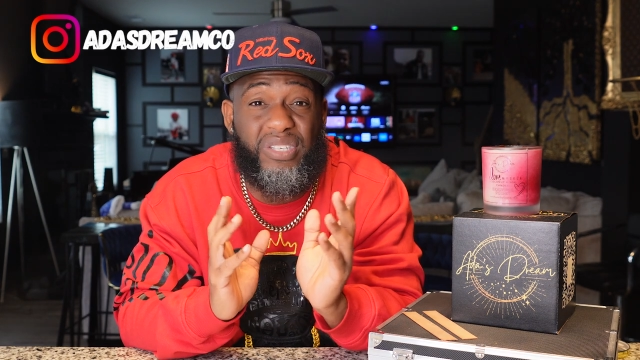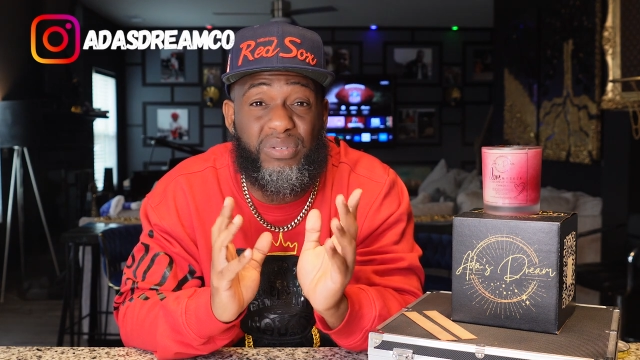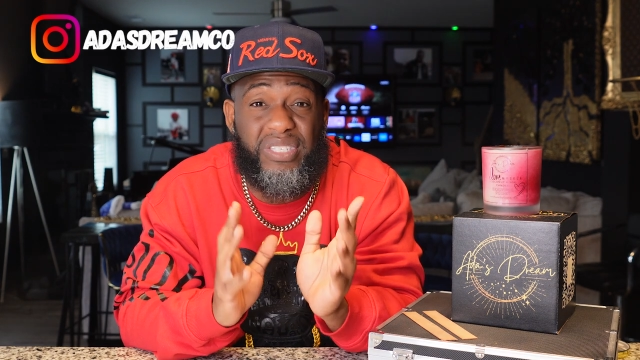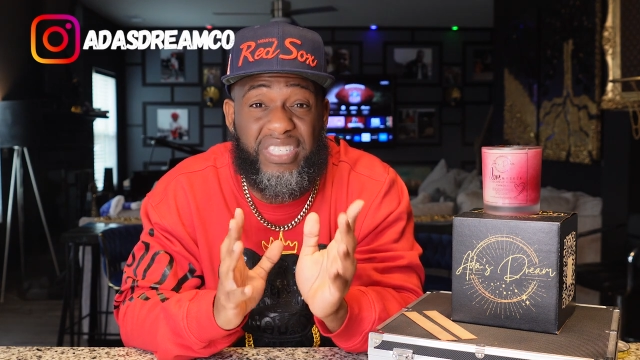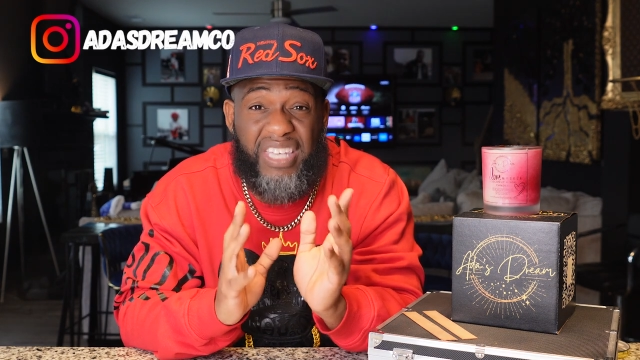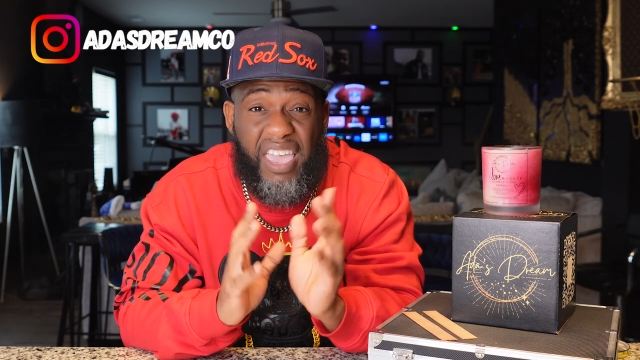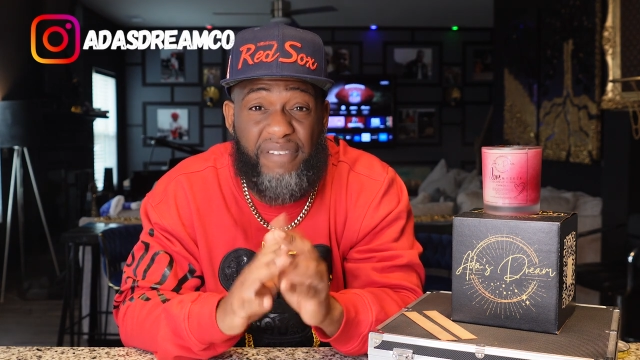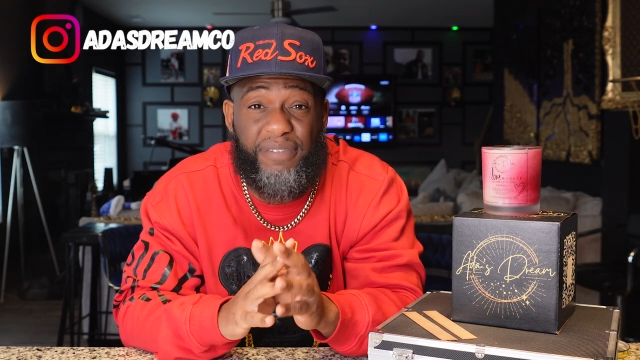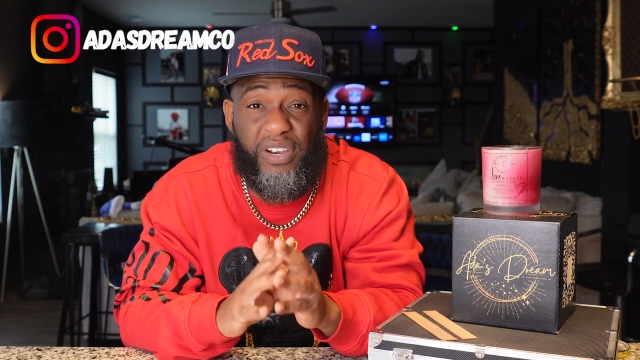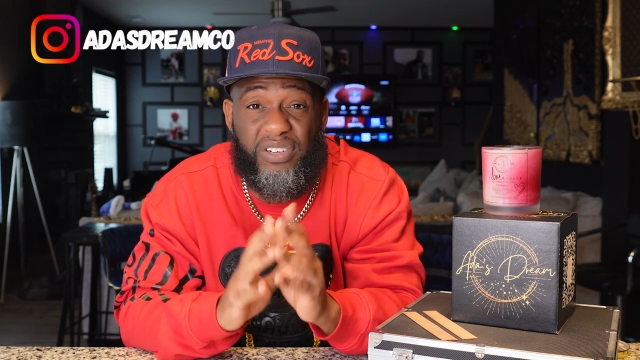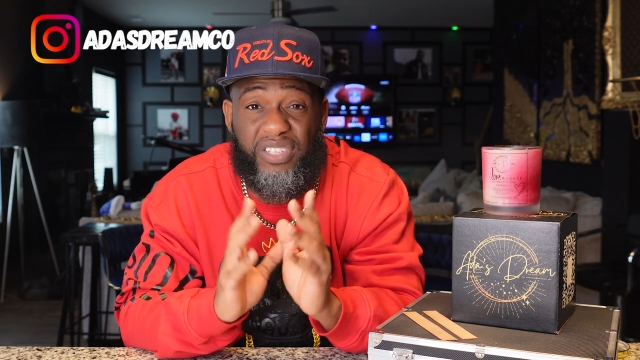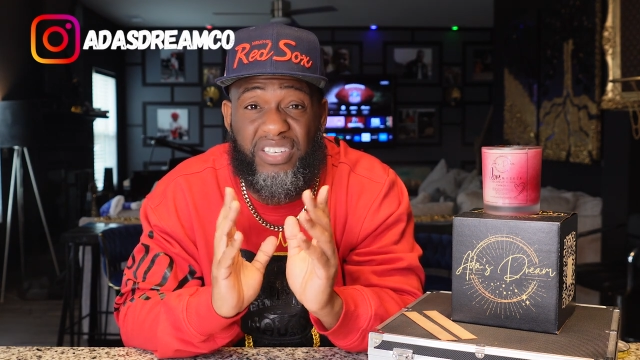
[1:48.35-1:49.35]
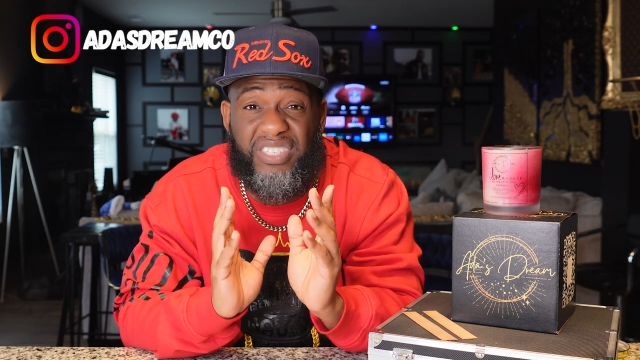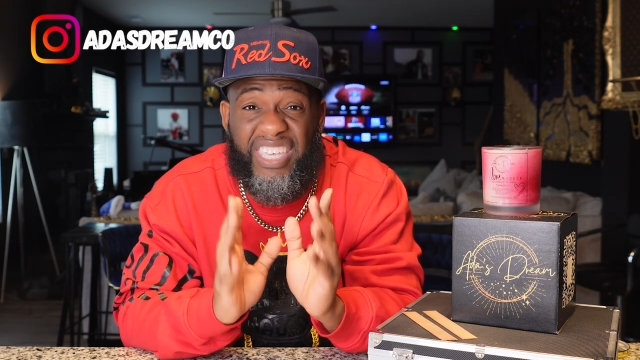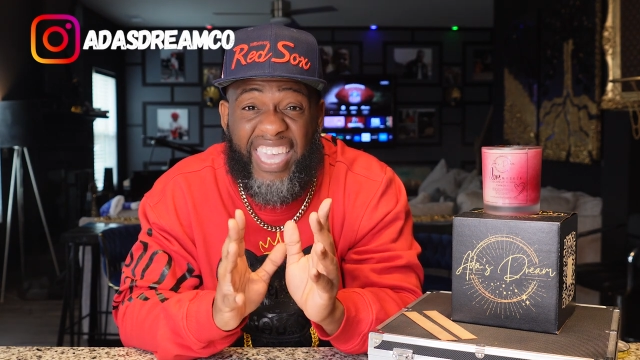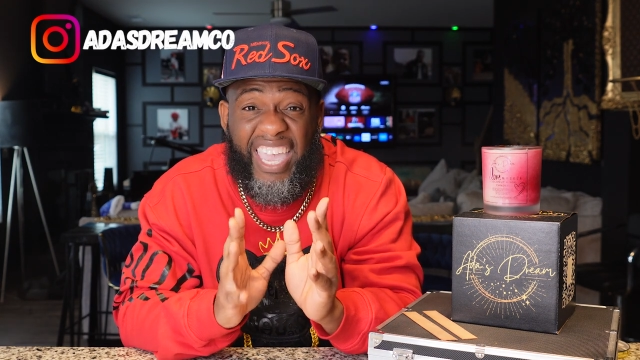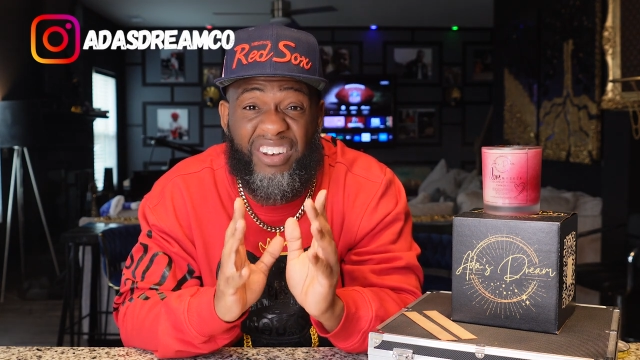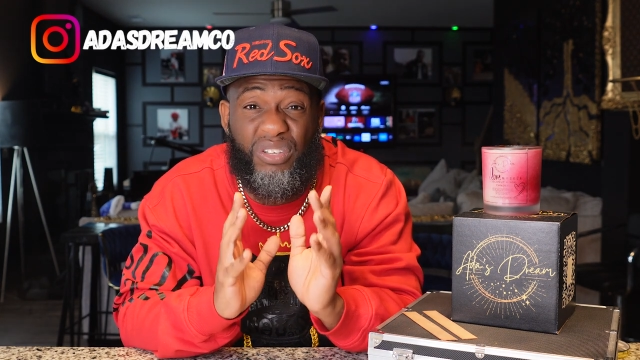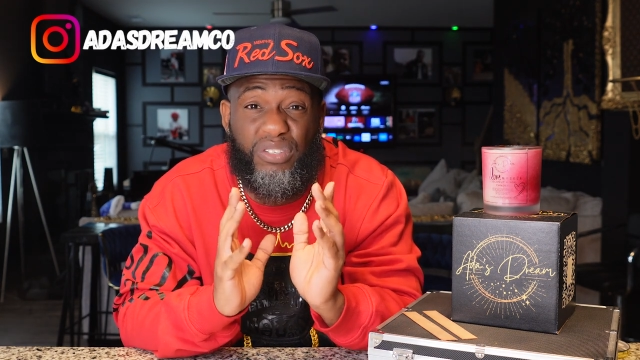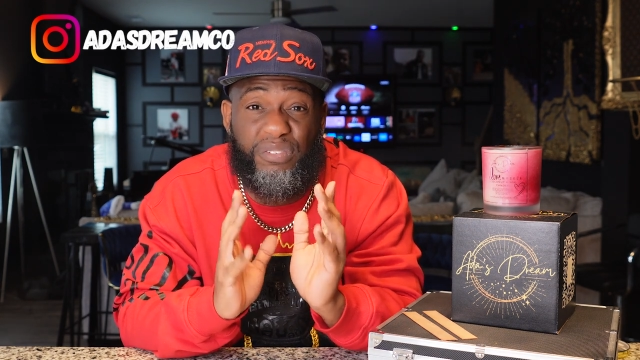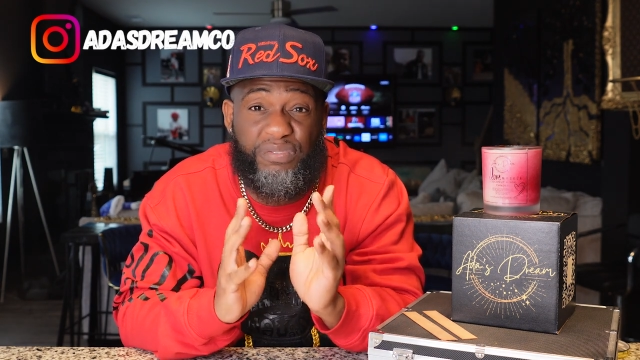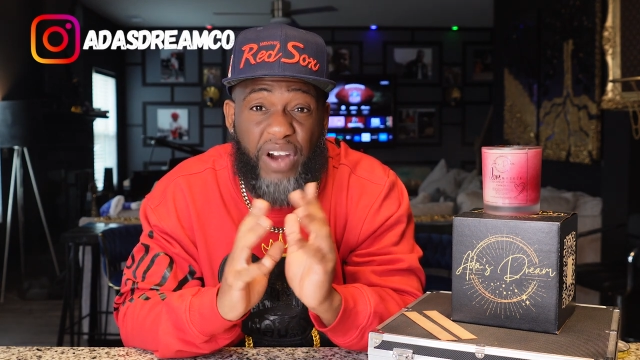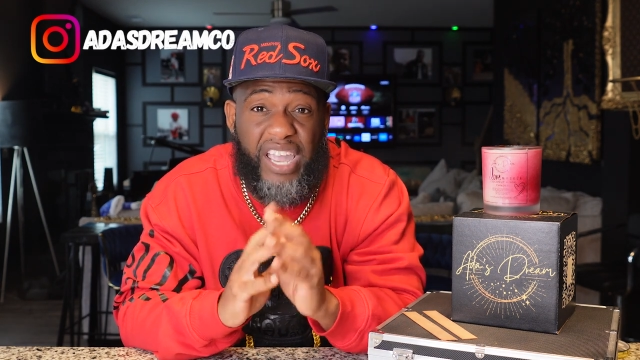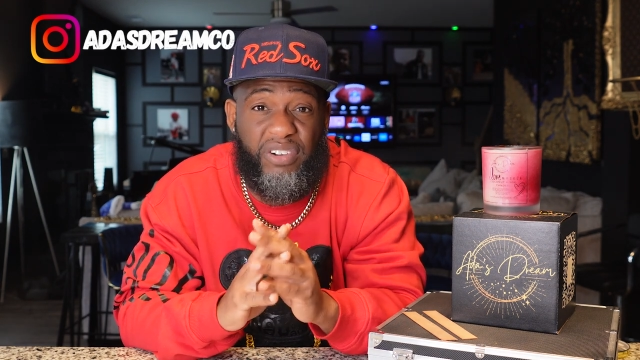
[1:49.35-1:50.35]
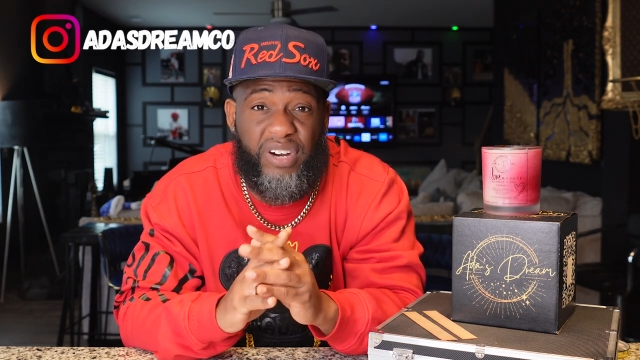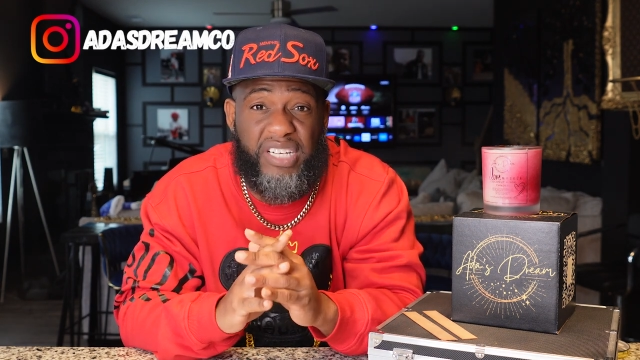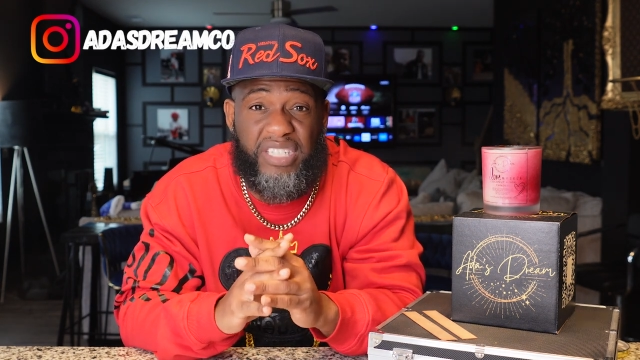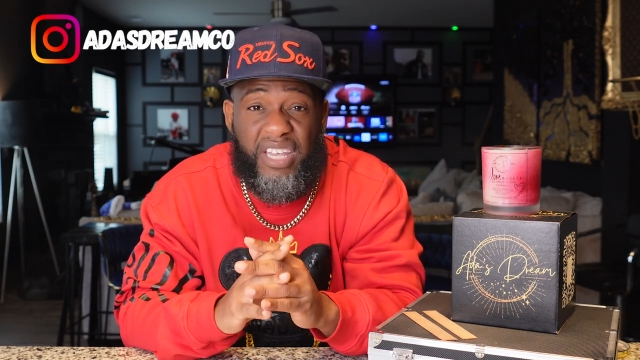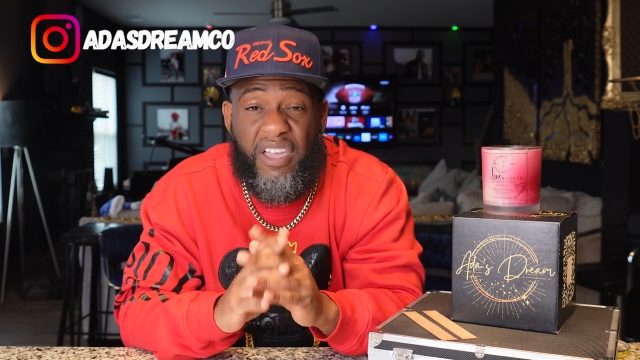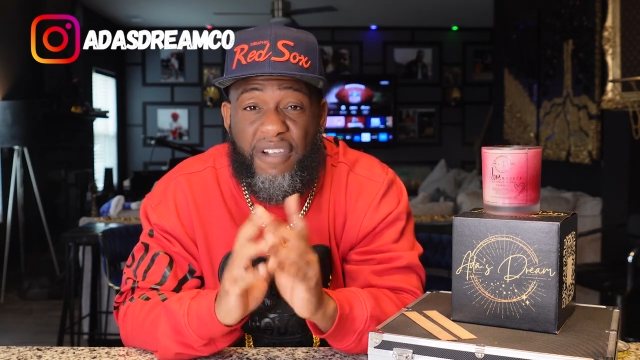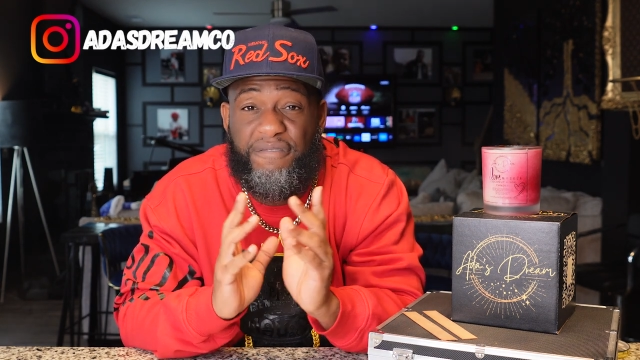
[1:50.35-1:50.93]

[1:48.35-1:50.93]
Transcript: to savor the candle's fragrance